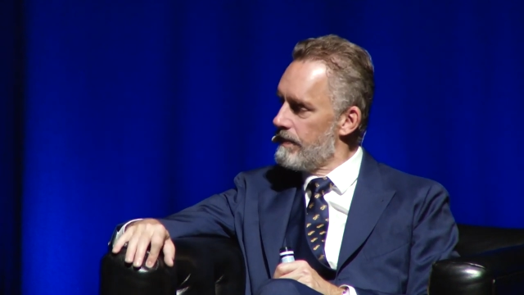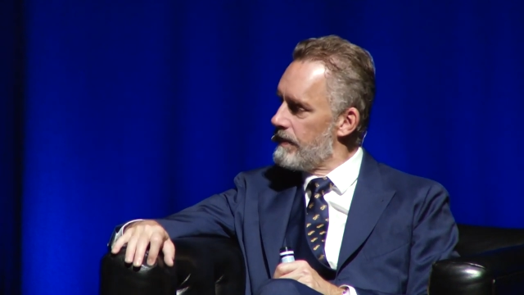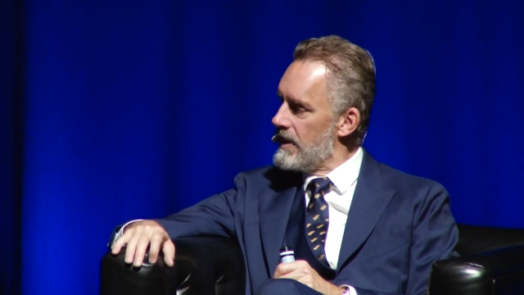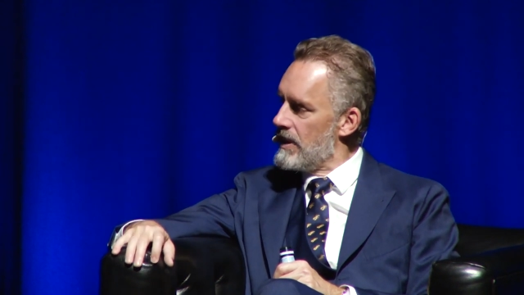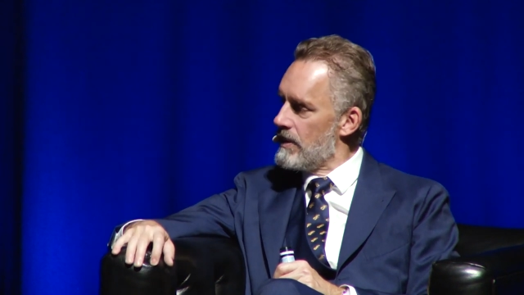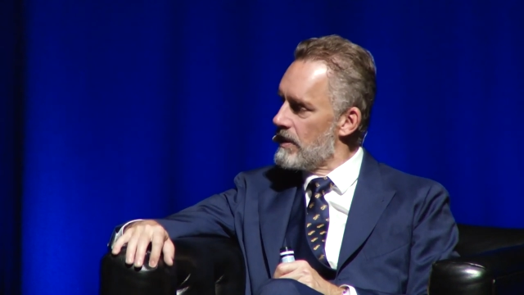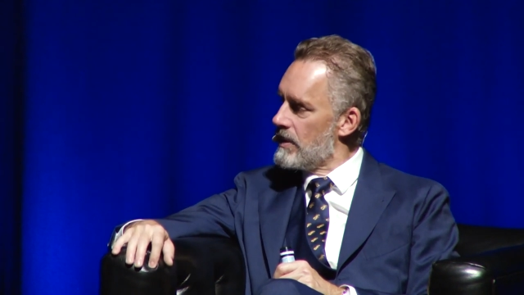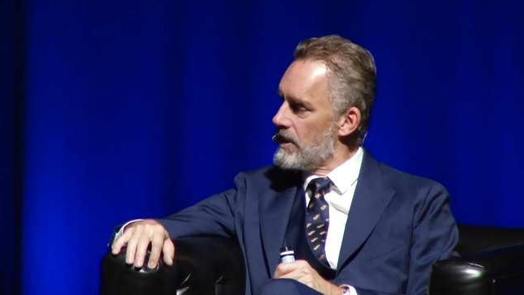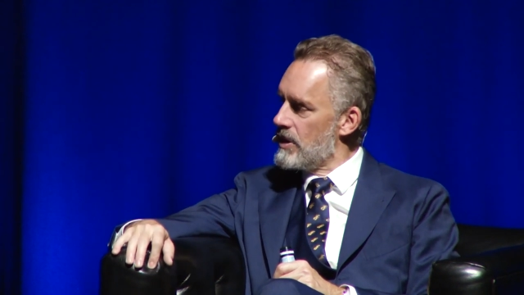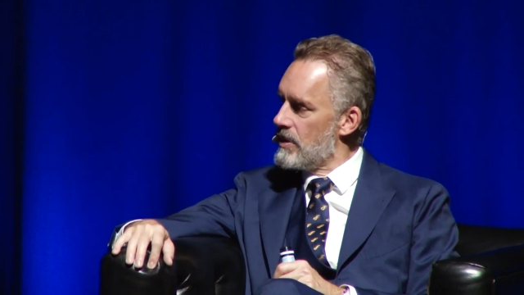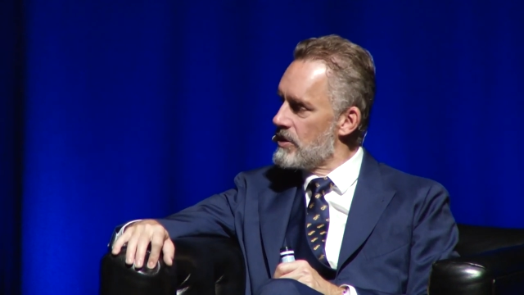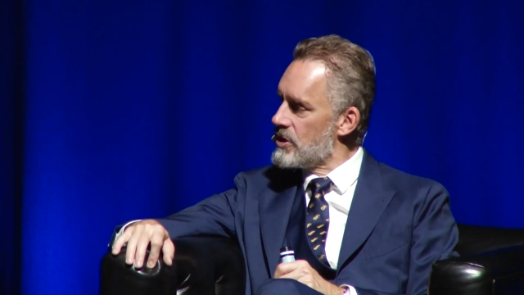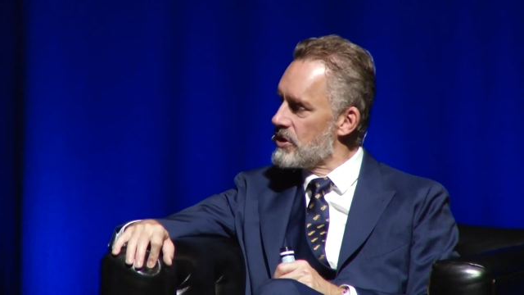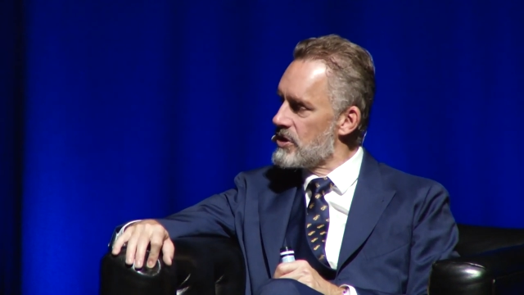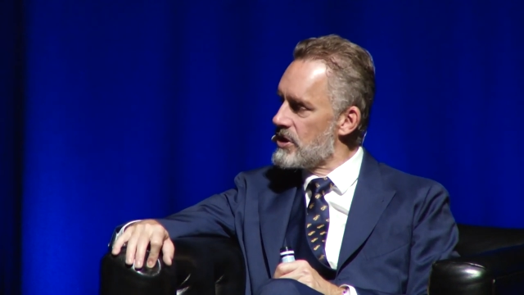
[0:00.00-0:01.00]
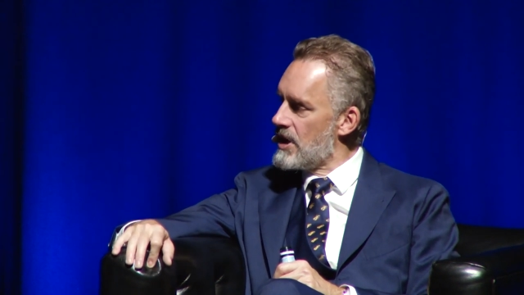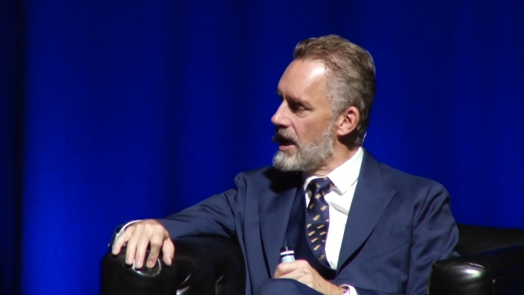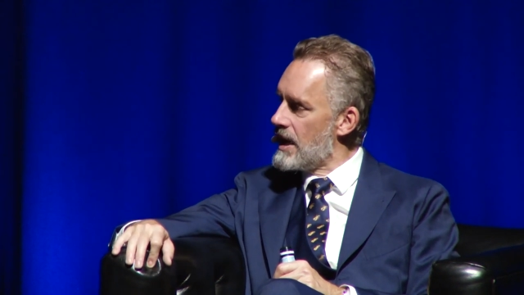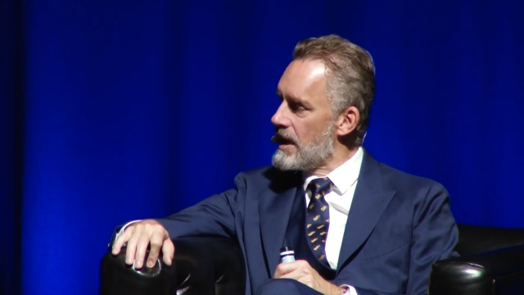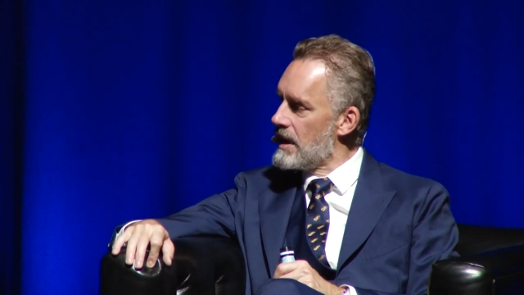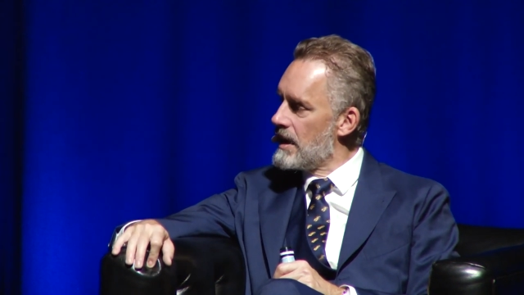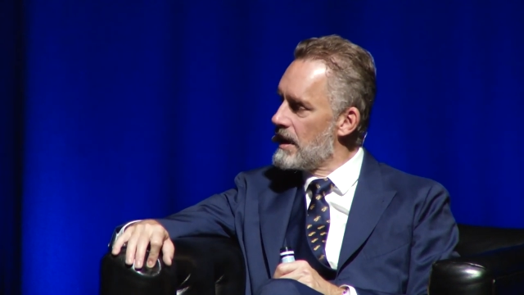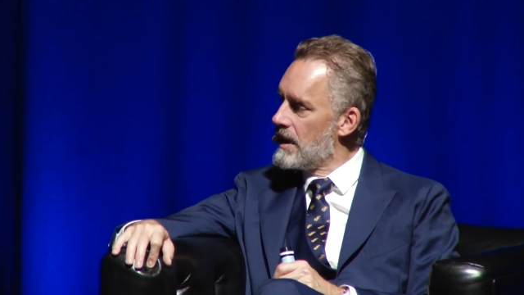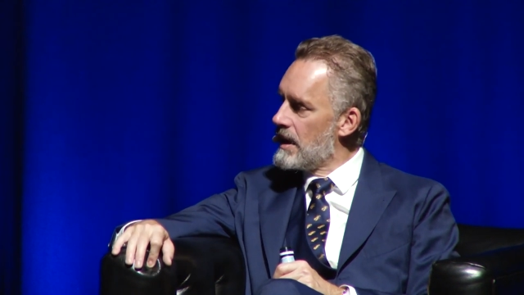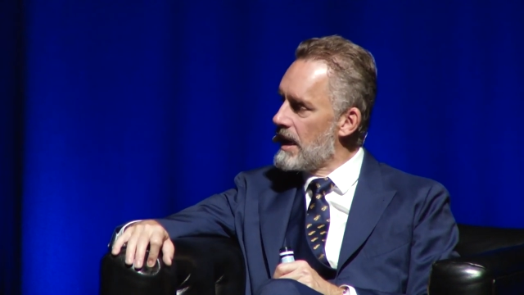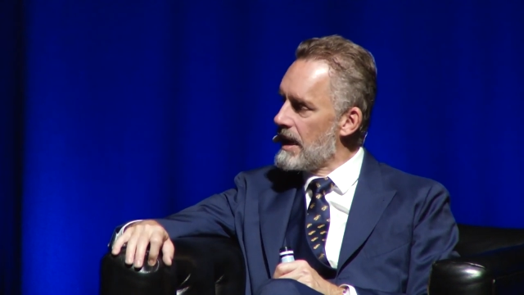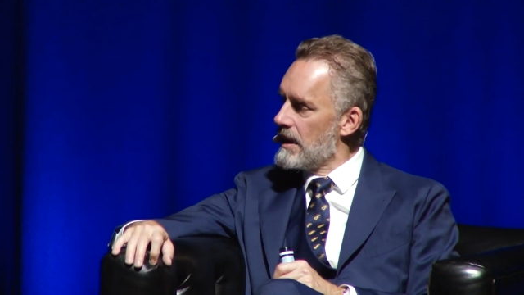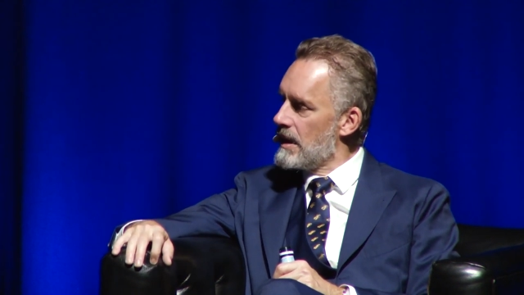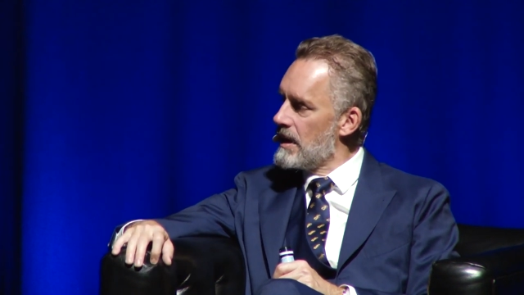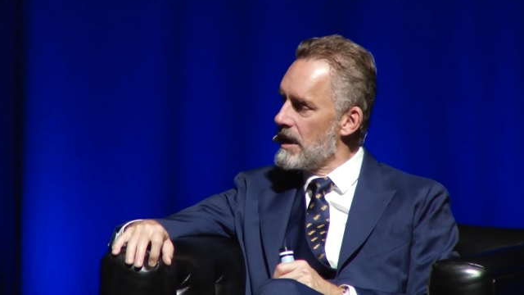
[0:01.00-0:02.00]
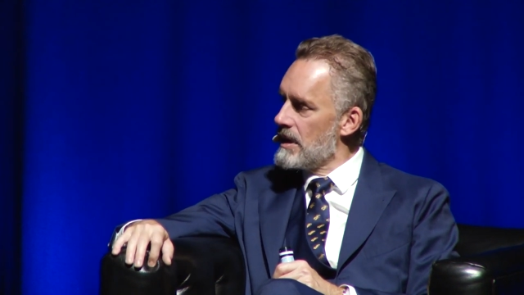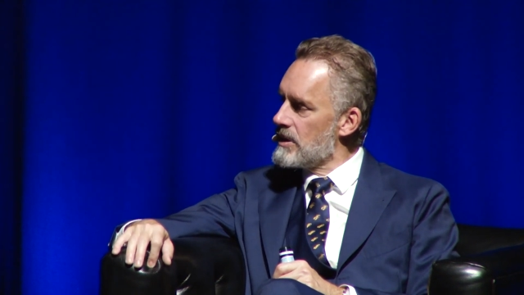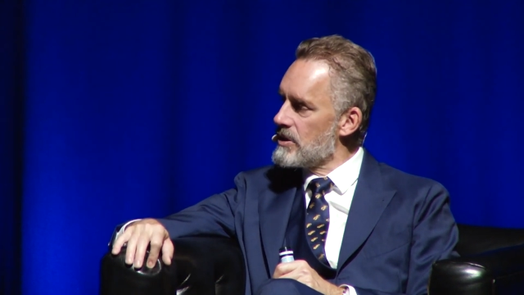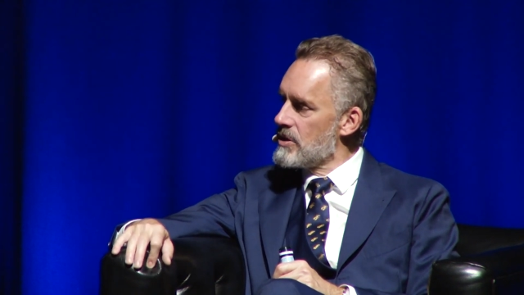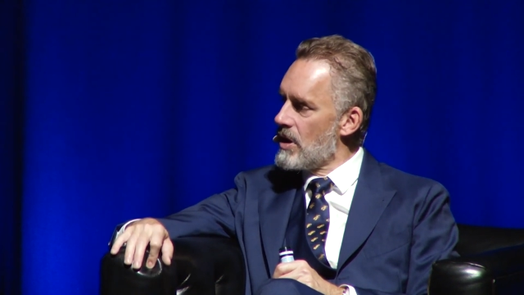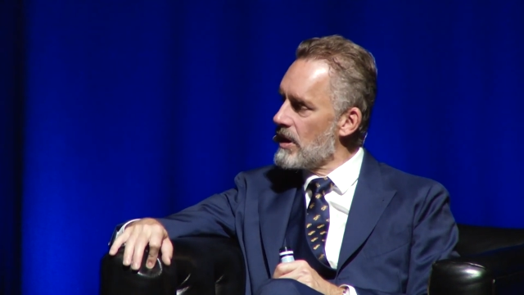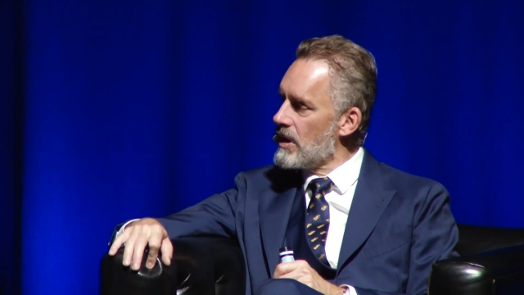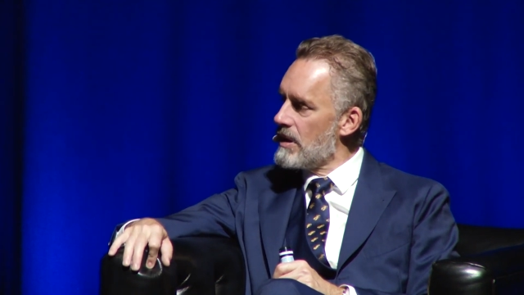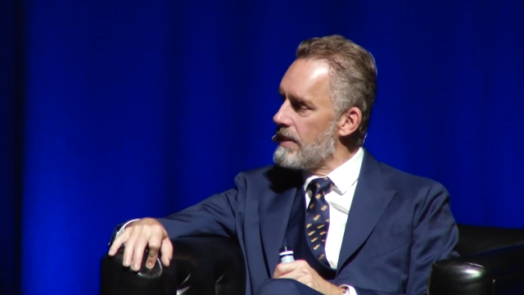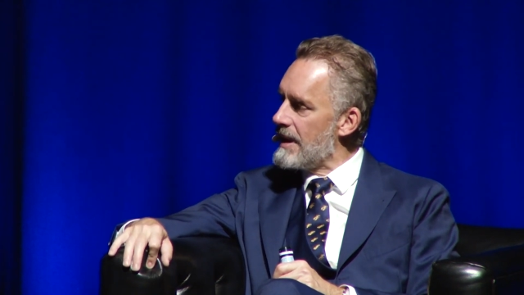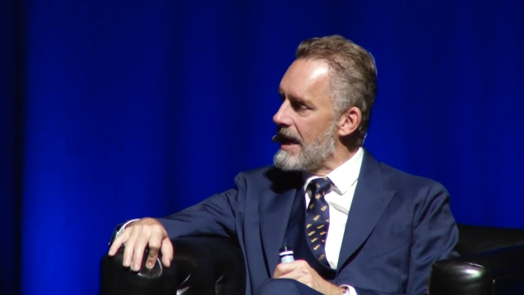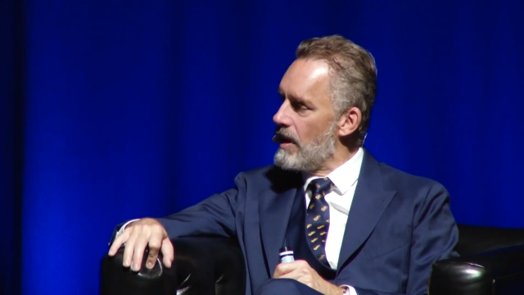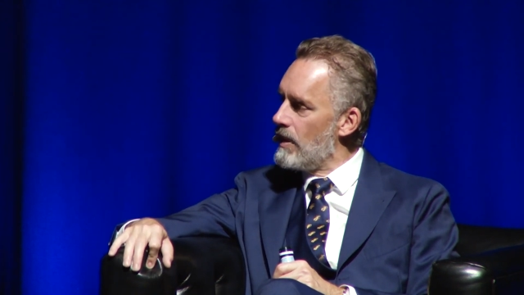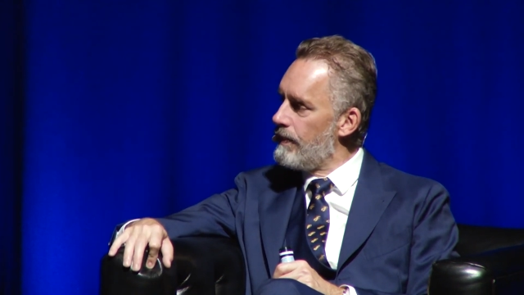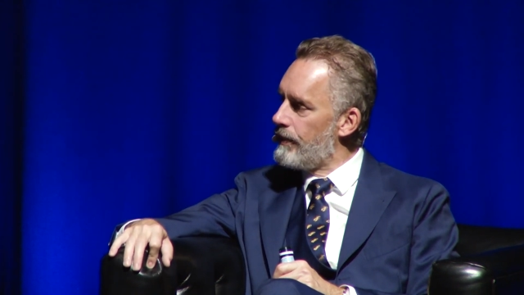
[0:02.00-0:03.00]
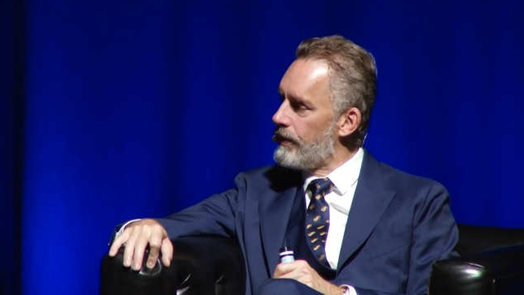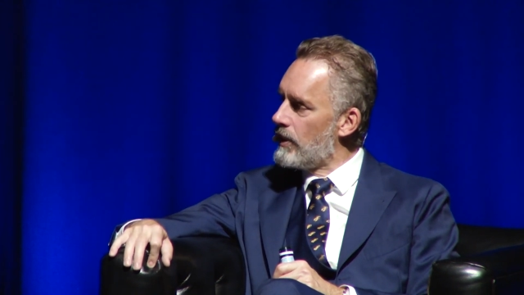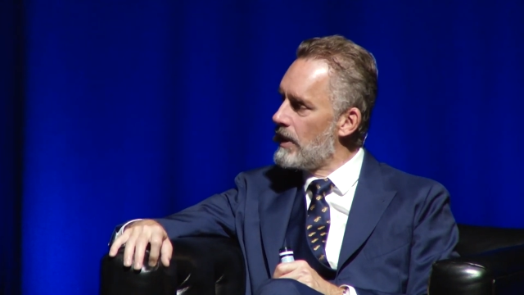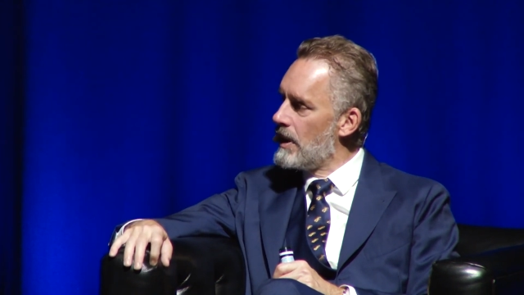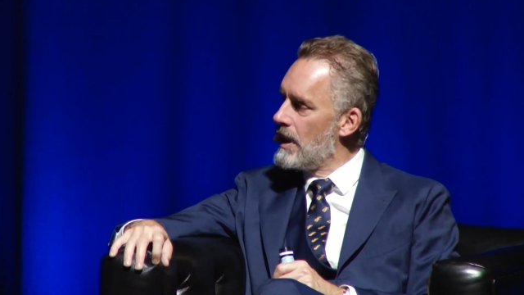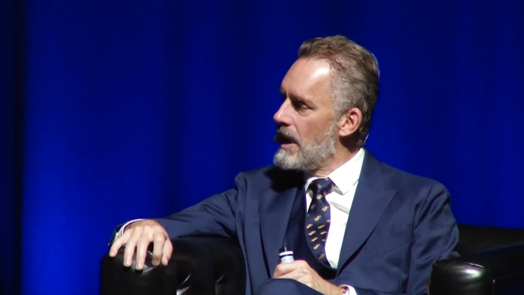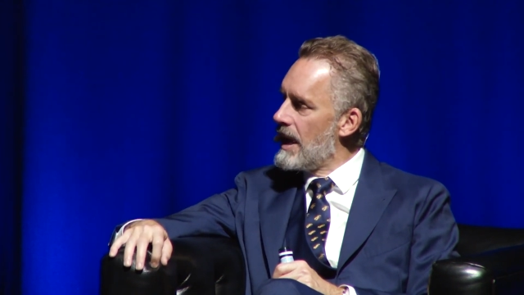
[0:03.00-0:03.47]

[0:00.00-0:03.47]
you're just done. And it's not going to be helpful.